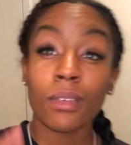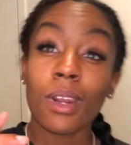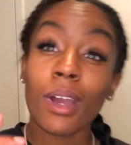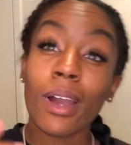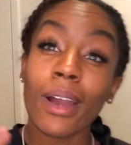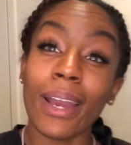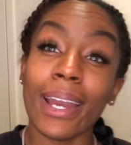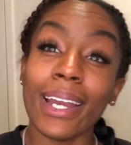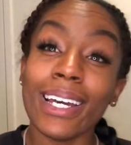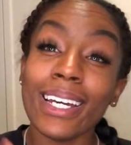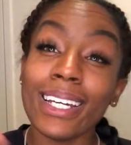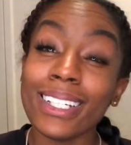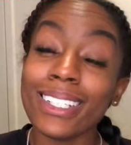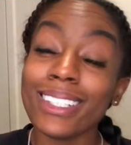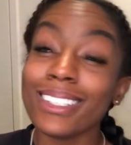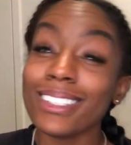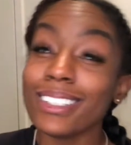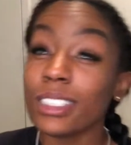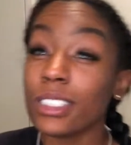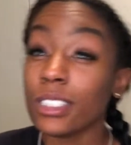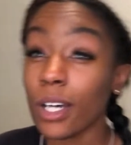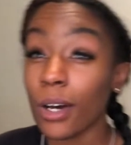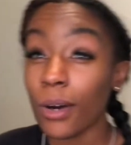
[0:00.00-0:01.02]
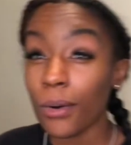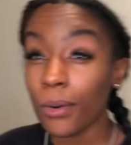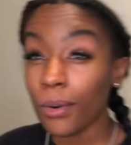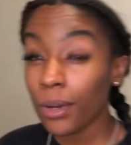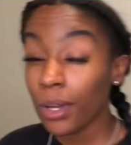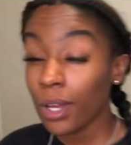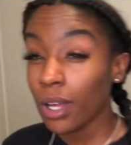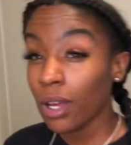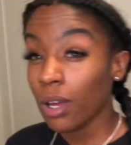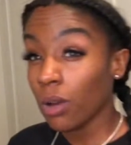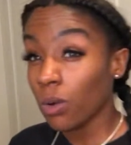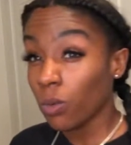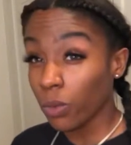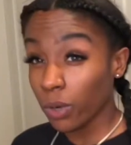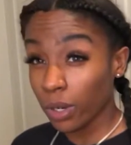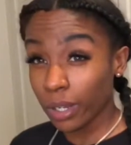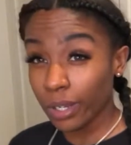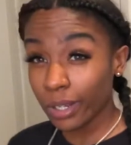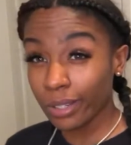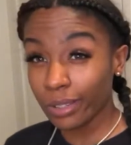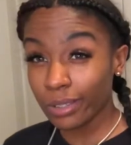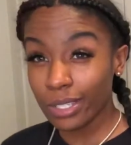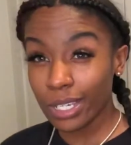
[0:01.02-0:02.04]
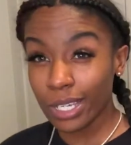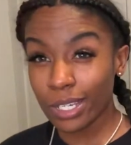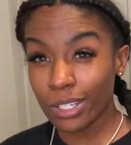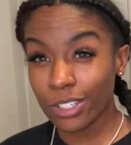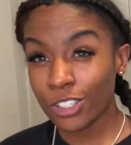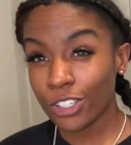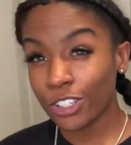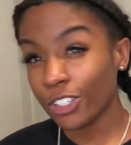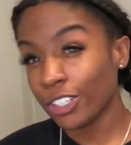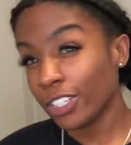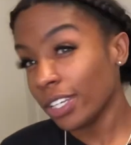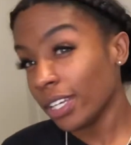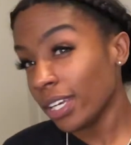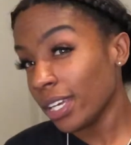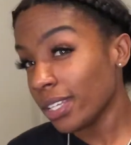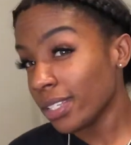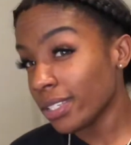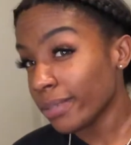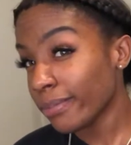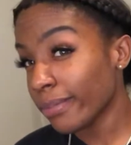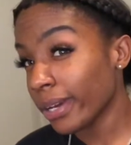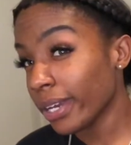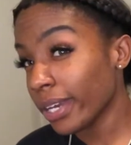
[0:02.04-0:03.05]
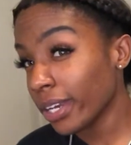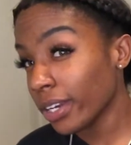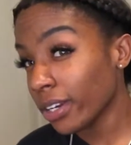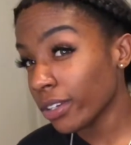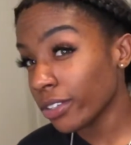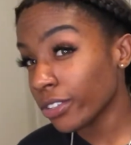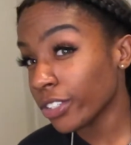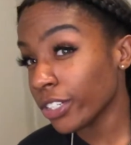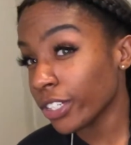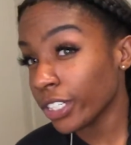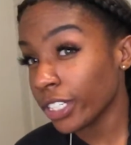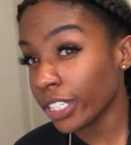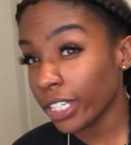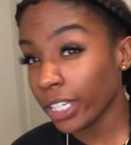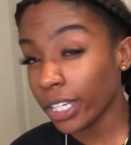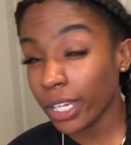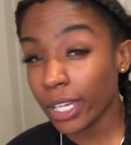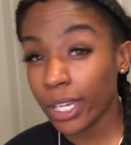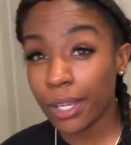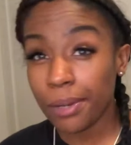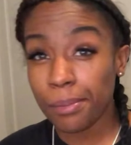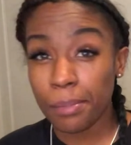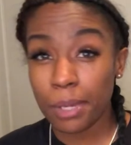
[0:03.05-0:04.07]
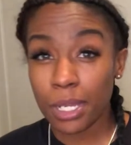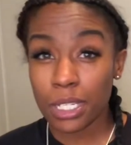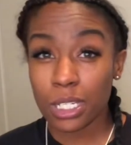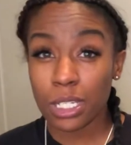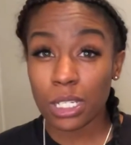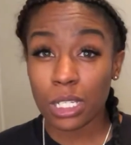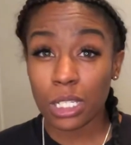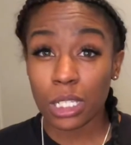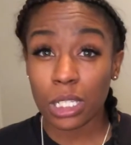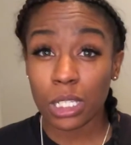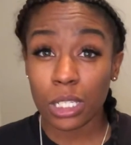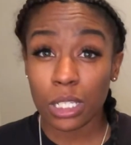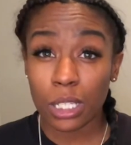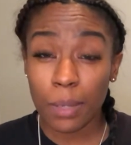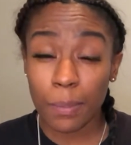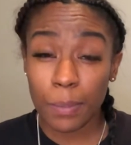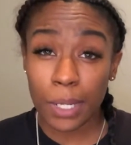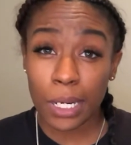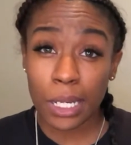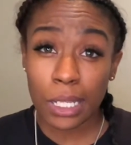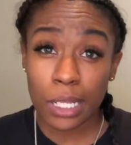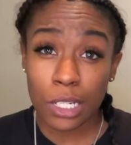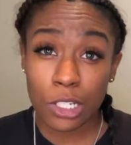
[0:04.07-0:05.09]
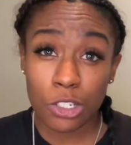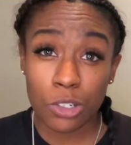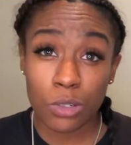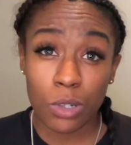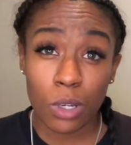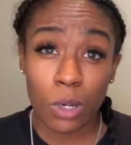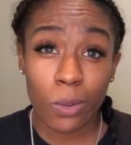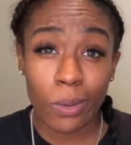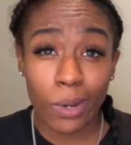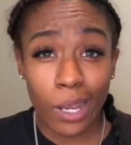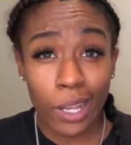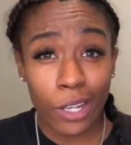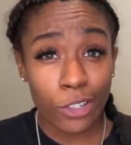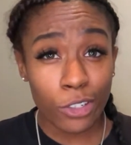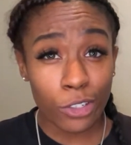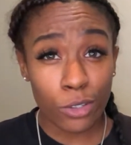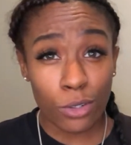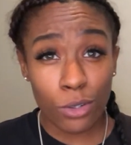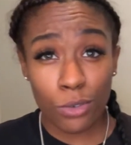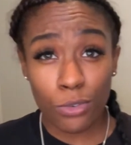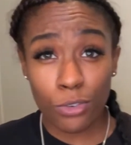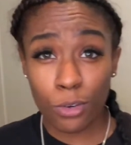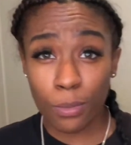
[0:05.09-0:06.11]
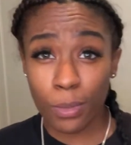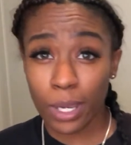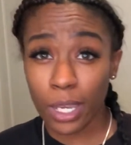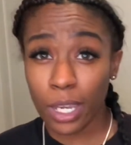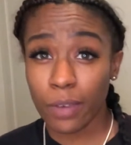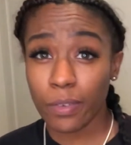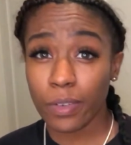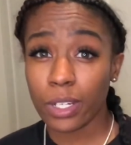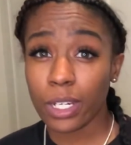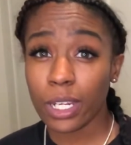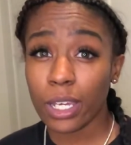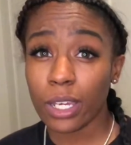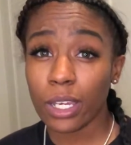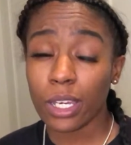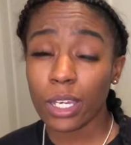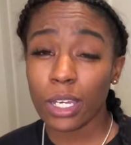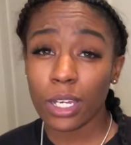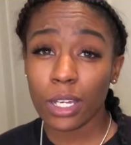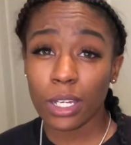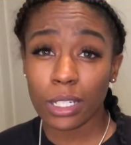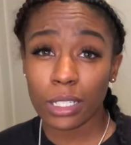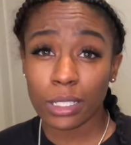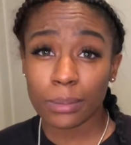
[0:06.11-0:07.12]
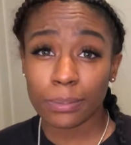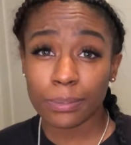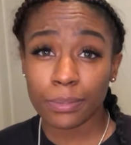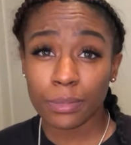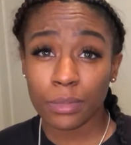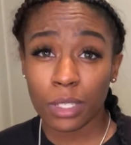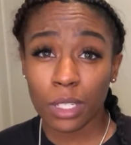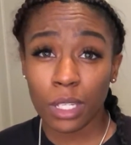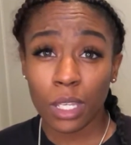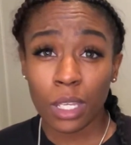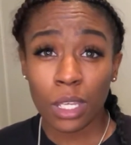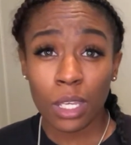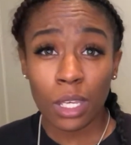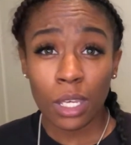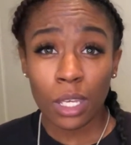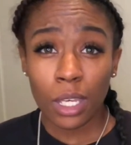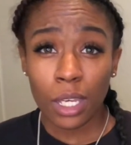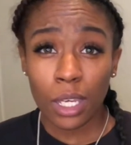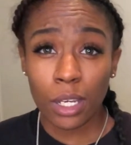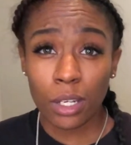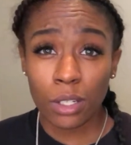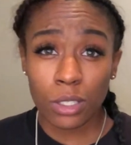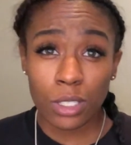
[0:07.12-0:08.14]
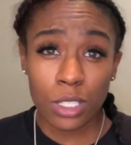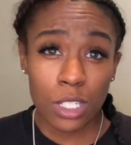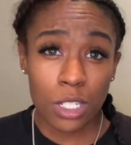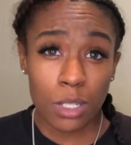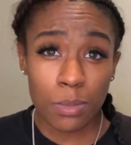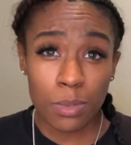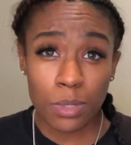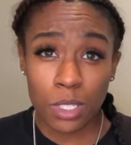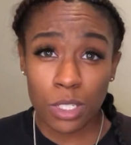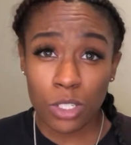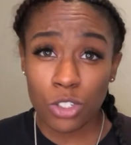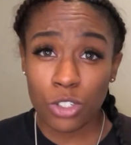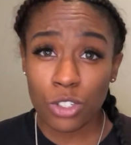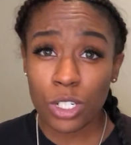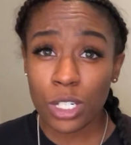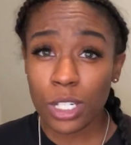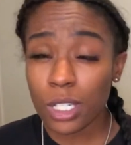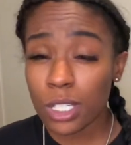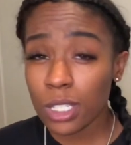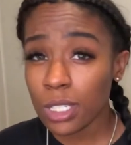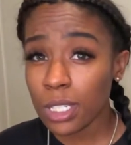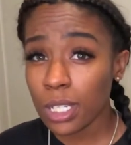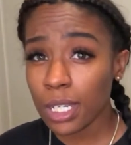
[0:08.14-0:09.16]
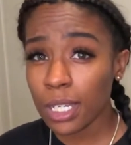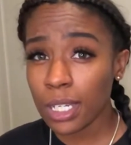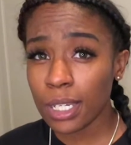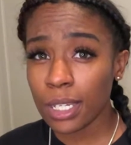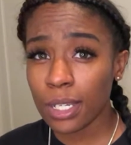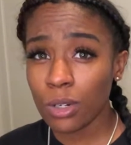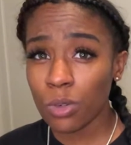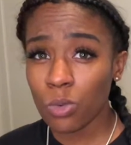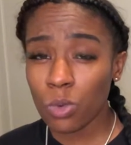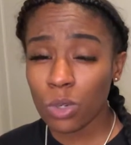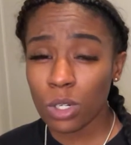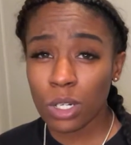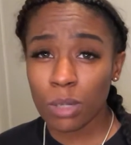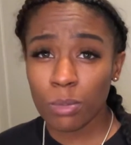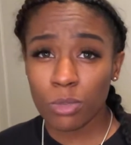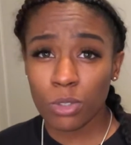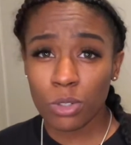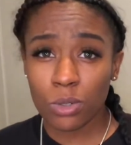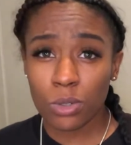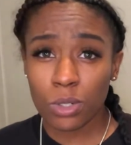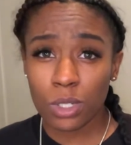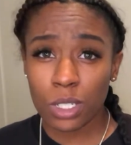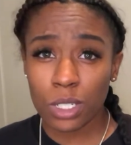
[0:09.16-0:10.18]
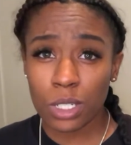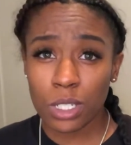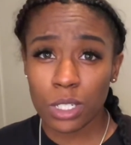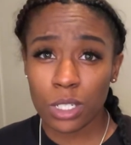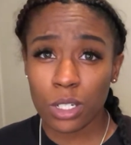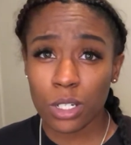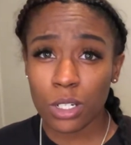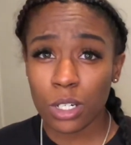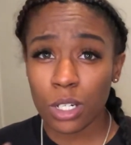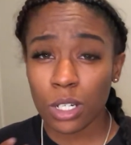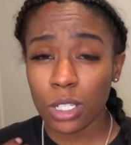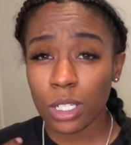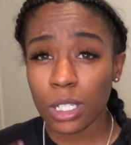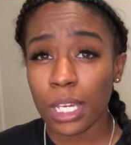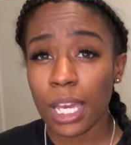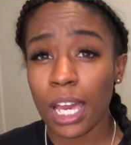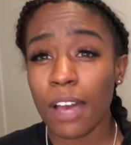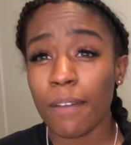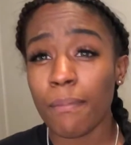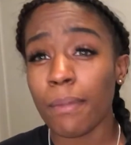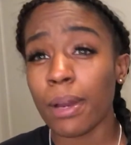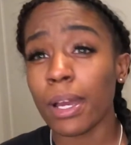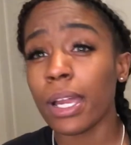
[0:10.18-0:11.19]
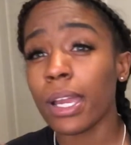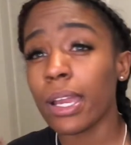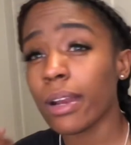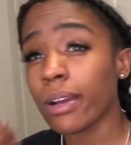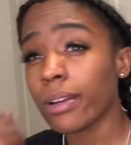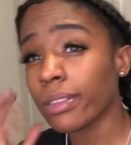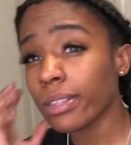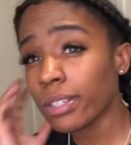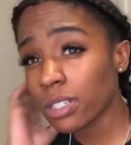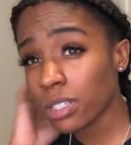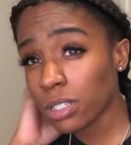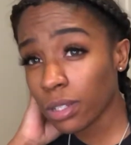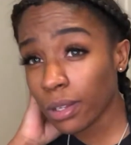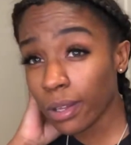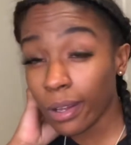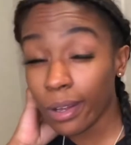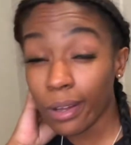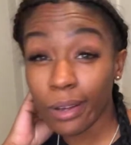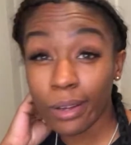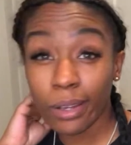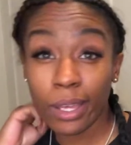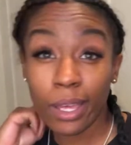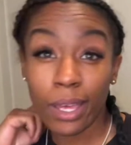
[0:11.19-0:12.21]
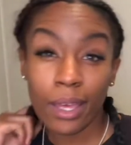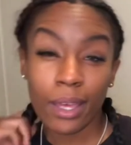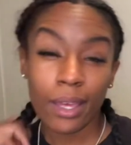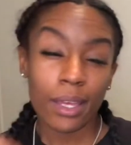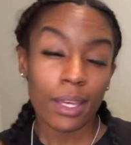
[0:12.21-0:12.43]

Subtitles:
Alright, so we're gonna take a journey into my hair journey, and basically I'm gonna let you know what I do for my everyday hair tips and tricks, and what I'm doing to currently have my hair this long.